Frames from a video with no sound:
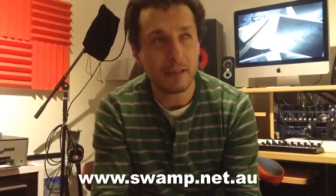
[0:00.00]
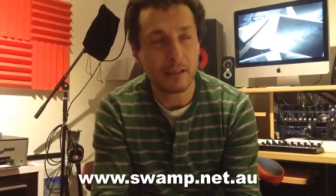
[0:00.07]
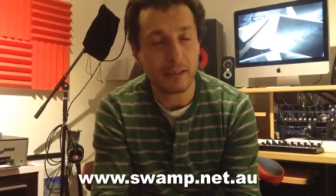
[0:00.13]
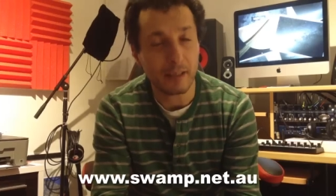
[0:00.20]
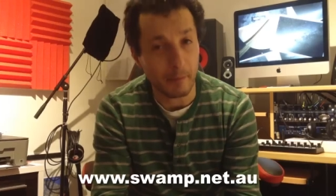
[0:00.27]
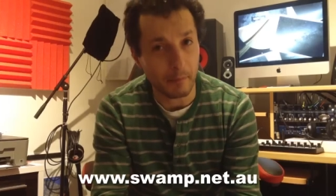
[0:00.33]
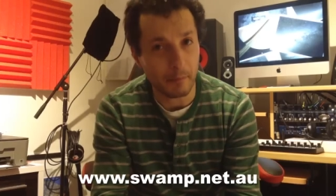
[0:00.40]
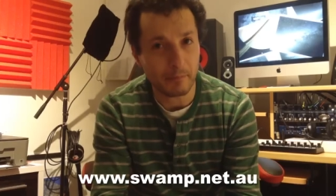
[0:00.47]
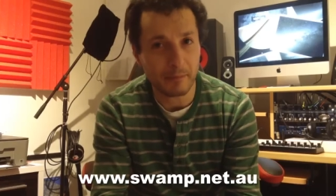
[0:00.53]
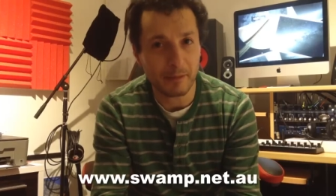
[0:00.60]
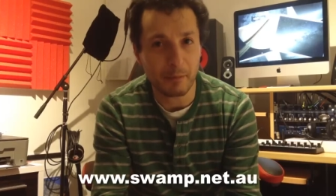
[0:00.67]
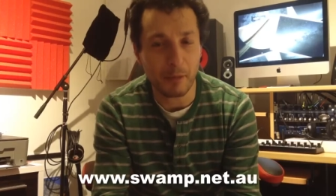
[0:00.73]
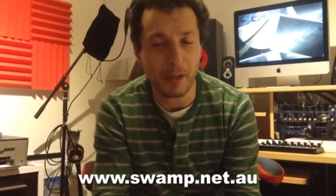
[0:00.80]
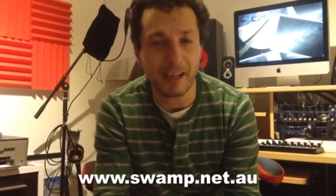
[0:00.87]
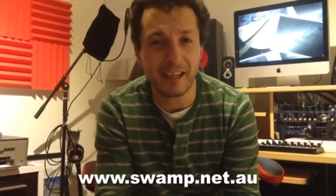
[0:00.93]
keep
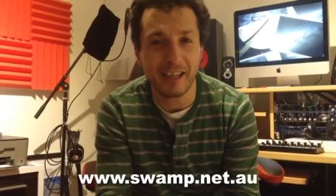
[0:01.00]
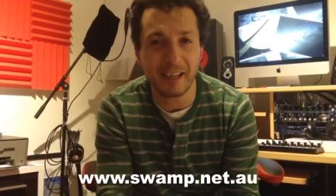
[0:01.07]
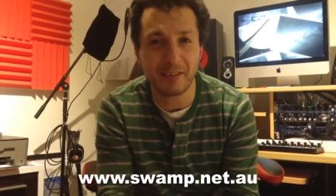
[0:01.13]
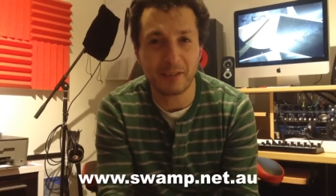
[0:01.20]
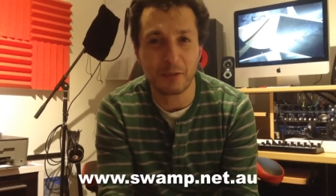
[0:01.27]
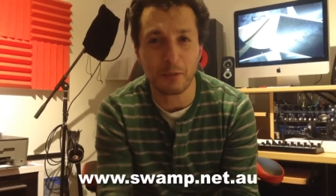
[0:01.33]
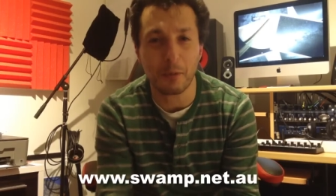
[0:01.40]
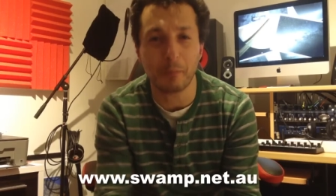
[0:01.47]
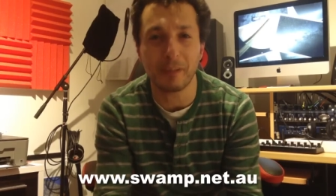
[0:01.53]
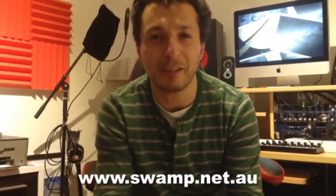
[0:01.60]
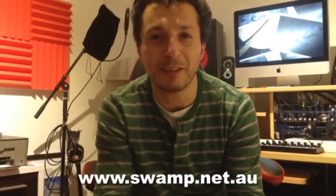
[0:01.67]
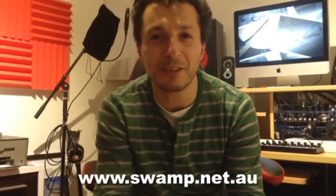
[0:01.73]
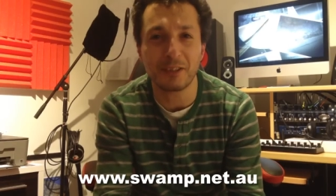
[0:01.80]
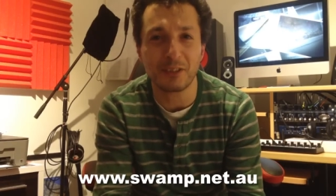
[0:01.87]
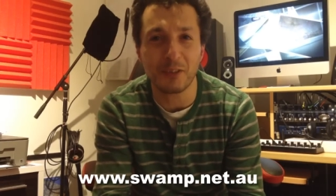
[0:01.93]
plugging Swamp
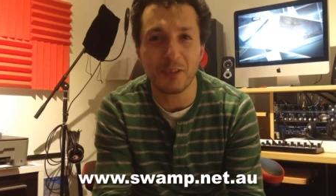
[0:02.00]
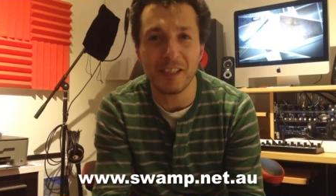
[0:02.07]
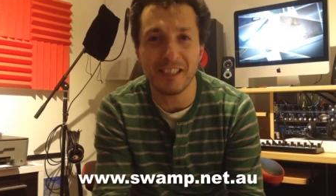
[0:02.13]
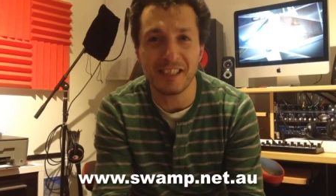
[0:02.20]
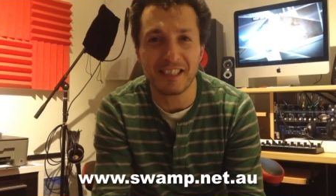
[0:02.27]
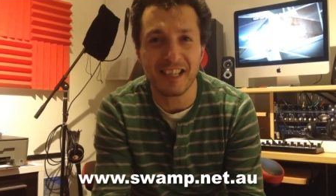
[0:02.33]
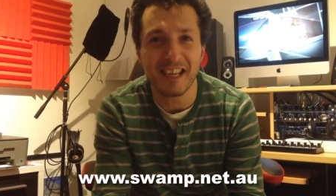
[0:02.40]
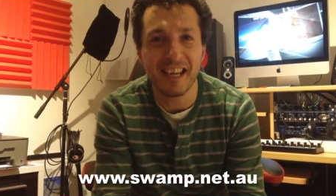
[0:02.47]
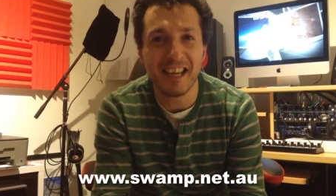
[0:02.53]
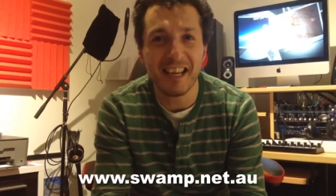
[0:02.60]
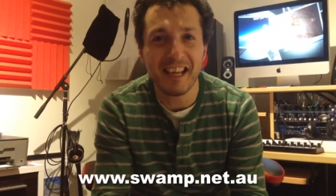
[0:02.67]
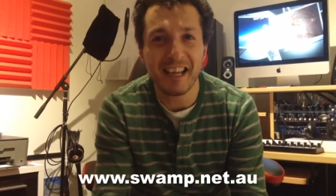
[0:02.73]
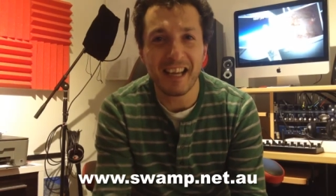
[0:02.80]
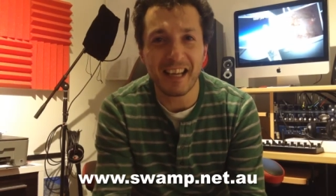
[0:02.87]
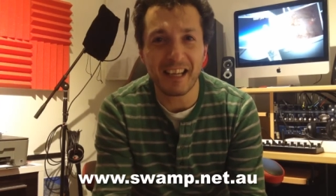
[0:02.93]
Industries,
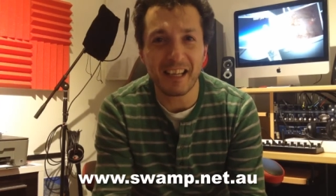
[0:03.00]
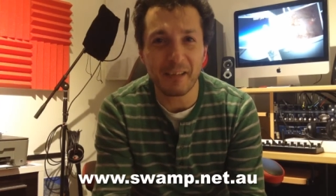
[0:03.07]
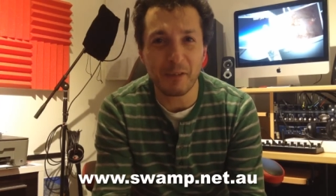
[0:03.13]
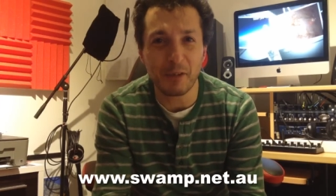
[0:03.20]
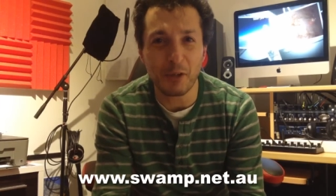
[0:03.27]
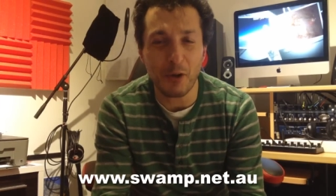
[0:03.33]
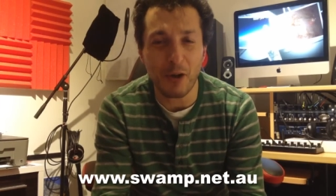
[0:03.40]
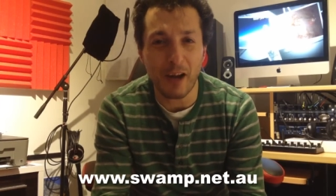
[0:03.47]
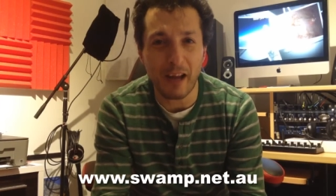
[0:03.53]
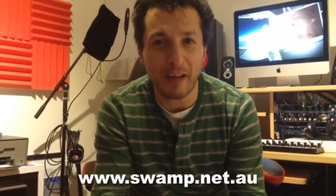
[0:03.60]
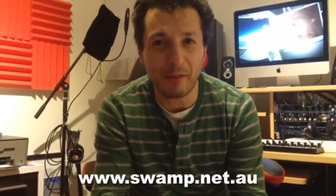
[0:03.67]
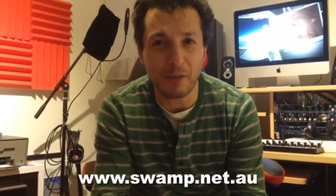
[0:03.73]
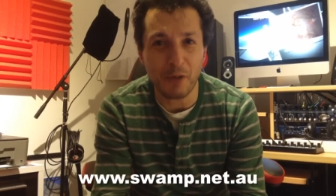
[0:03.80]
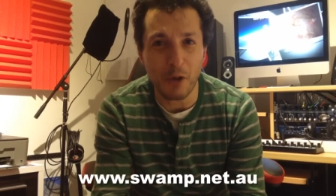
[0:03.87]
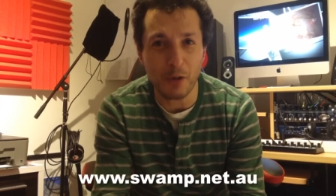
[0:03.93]
even though I
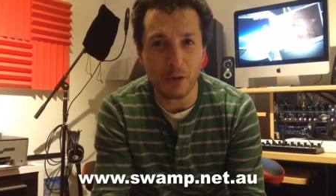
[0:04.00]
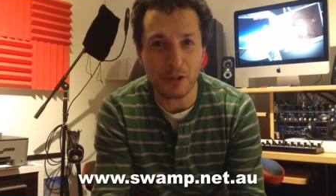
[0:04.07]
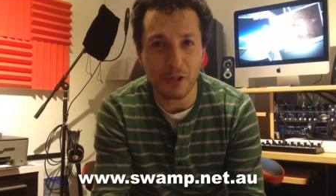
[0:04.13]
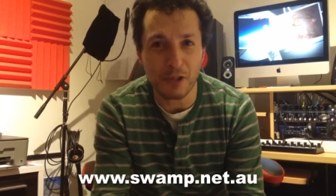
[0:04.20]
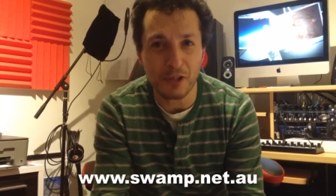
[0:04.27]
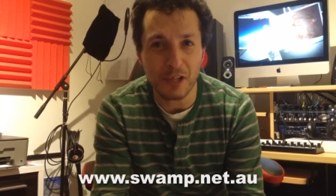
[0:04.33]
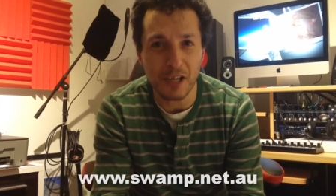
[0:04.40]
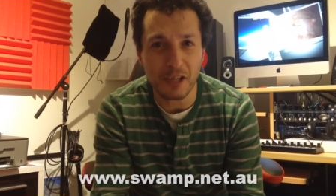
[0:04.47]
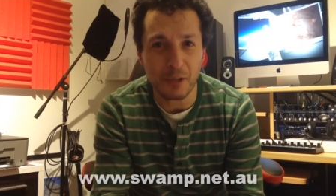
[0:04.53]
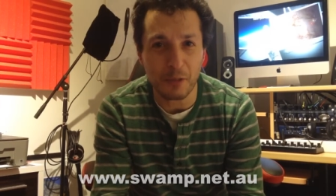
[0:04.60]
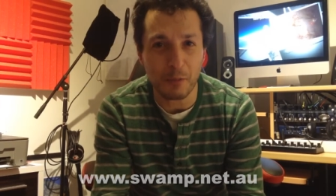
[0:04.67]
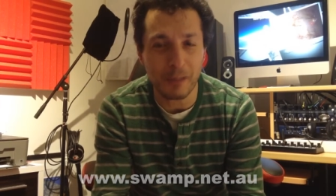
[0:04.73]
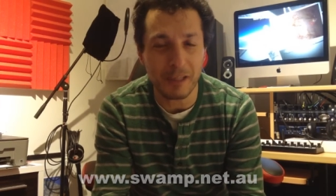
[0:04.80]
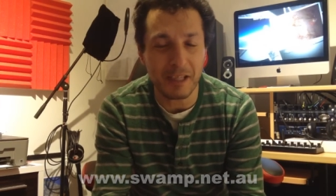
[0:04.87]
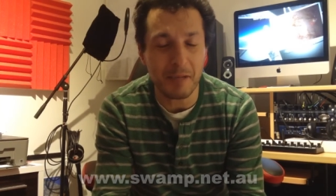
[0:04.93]
have no
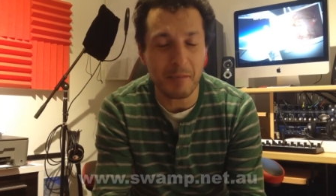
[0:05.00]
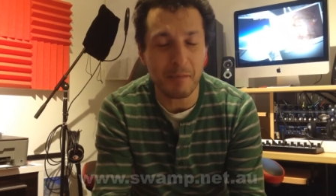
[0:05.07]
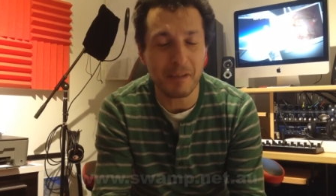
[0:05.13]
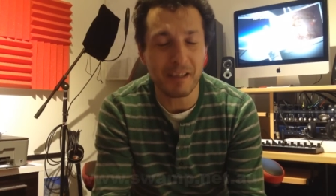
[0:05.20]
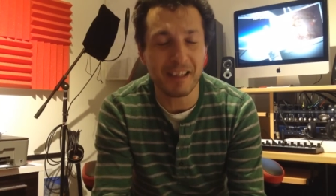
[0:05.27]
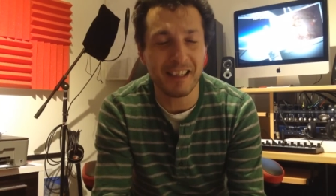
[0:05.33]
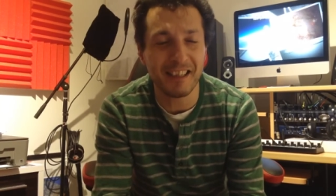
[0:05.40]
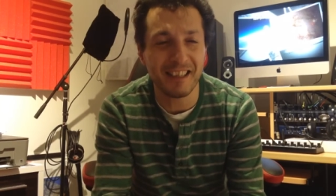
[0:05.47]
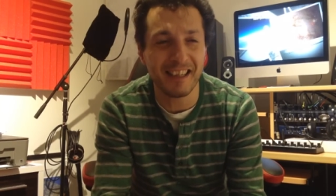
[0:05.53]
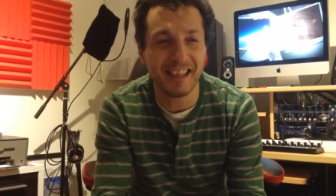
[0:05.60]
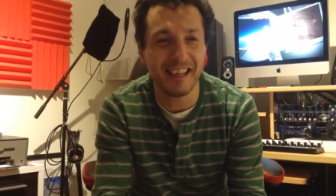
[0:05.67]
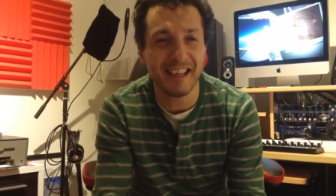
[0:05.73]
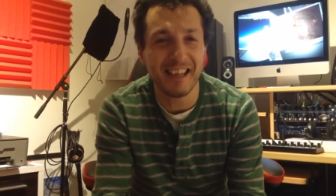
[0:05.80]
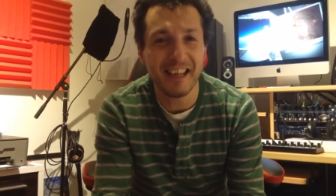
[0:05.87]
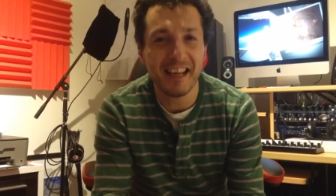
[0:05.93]
association with them.
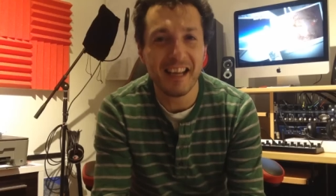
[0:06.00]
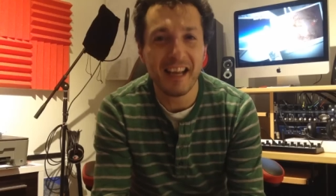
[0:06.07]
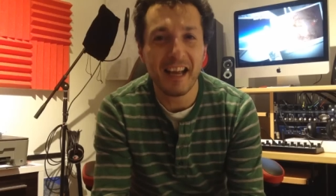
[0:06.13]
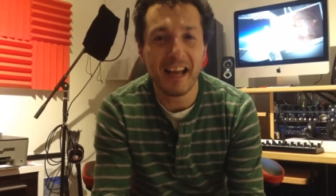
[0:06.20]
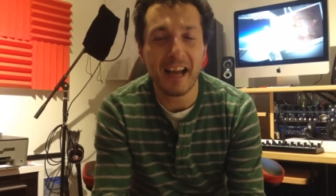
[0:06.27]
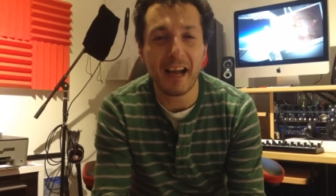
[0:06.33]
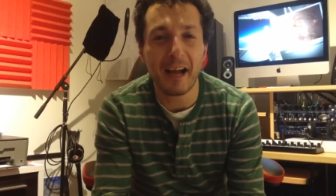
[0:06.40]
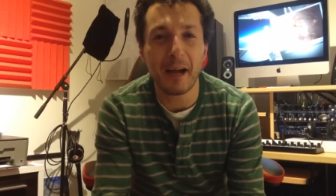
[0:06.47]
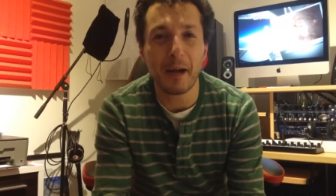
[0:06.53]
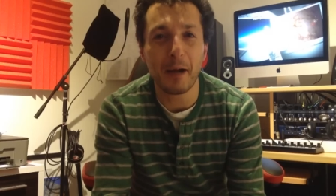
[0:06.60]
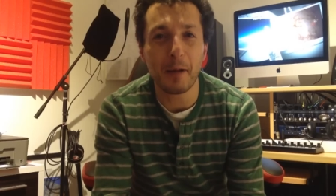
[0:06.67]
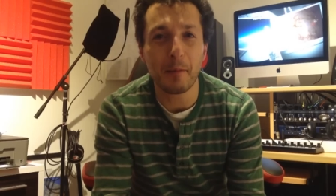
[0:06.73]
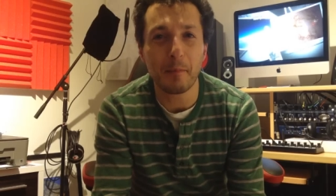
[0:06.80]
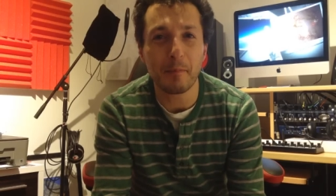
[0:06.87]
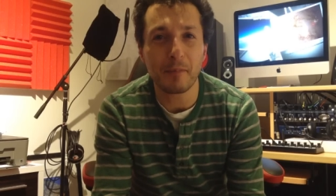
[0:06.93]

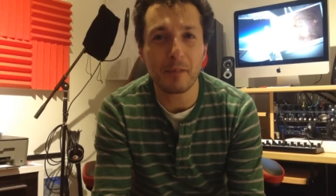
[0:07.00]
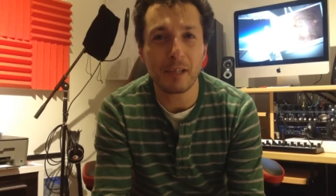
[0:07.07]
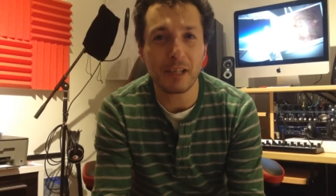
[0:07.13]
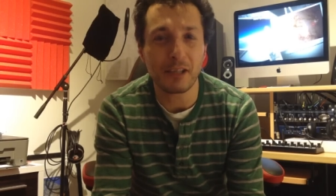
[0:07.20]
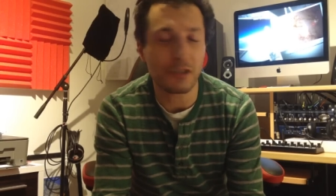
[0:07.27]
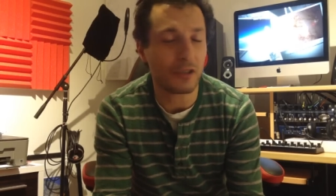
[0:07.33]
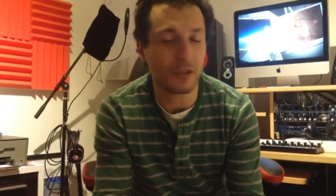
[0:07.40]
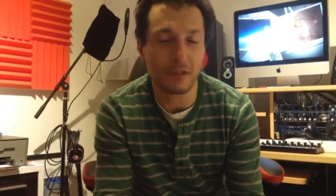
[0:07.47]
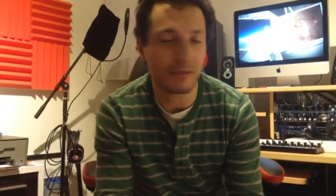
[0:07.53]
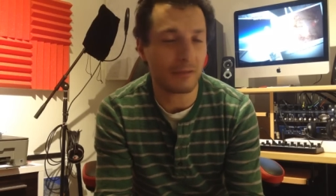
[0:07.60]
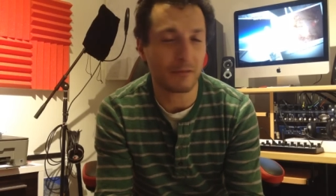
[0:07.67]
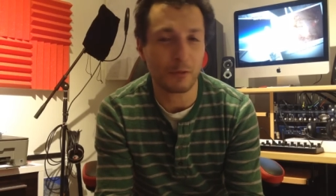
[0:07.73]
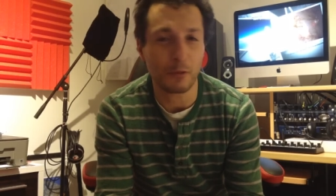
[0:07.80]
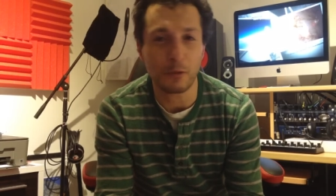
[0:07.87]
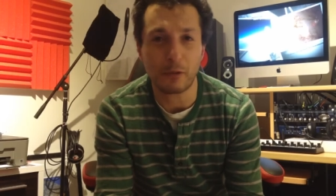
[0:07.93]
They just
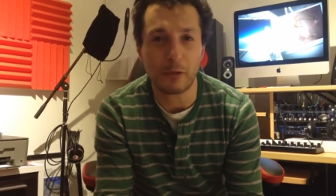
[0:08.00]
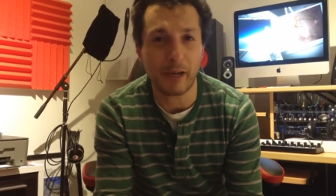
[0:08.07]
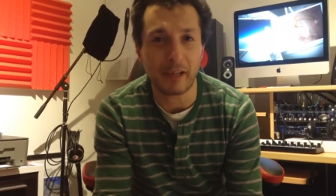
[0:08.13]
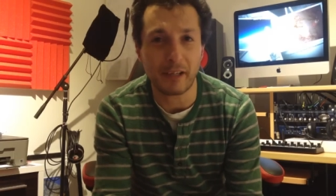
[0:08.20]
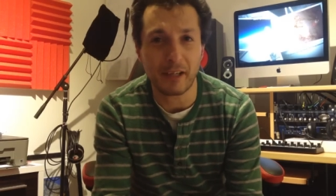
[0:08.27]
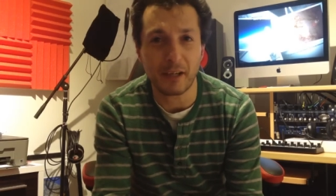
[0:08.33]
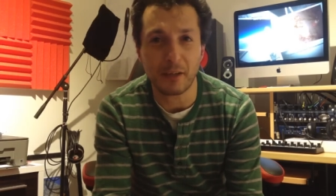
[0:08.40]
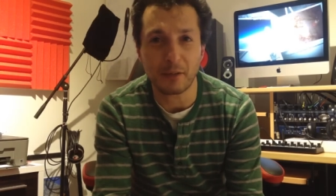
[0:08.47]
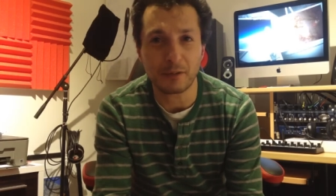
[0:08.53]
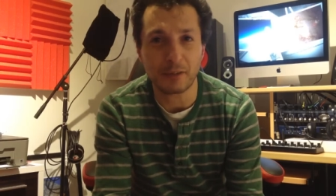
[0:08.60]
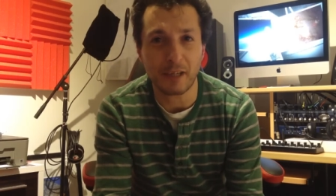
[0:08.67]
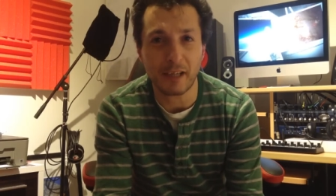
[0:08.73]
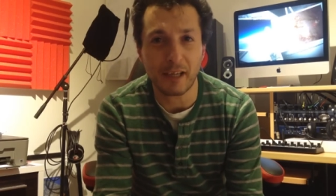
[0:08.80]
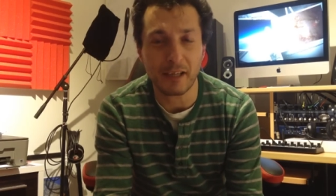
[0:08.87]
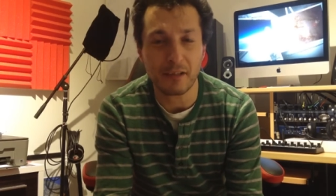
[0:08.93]
do great deals,
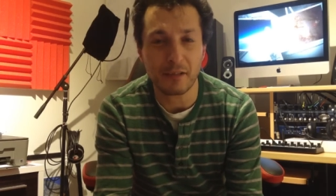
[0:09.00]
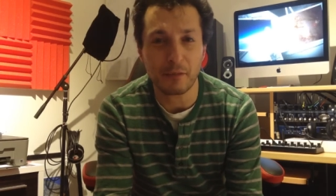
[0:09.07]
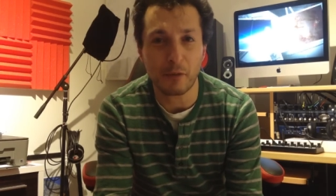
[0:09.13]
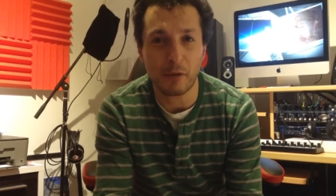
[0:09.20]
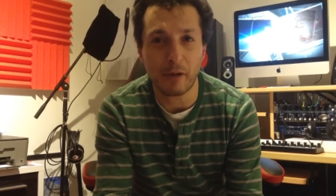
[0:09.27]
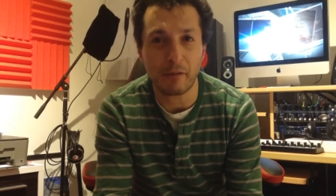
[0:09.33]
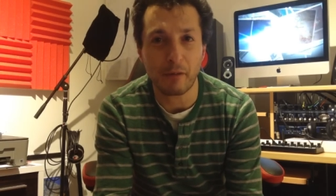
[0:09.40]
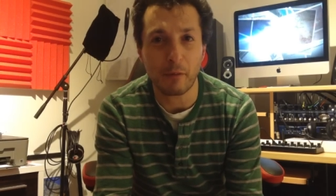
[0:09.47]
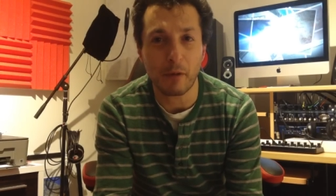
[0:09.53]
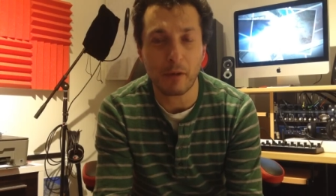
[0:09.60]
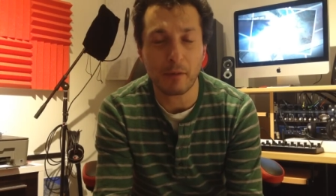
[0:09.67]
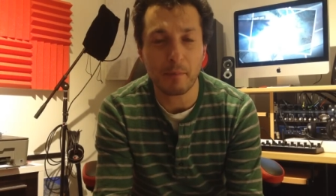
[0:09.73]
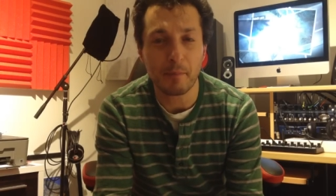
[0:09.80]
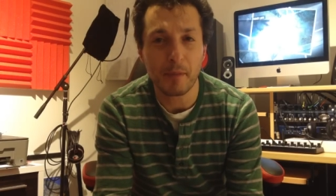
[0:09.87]
I guess, for everyone.